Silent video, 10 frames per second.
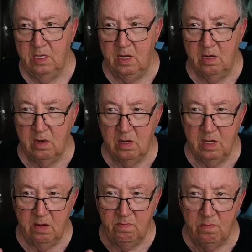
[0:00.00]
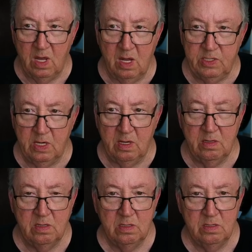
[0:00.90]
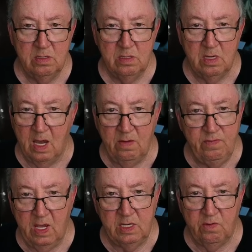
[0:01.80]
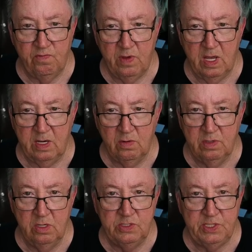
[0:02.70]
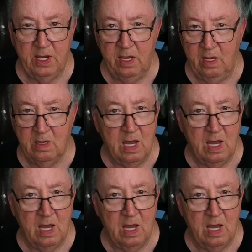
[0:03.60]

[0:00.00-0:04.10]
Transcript: Here in Manta, I've yet to find a good steak.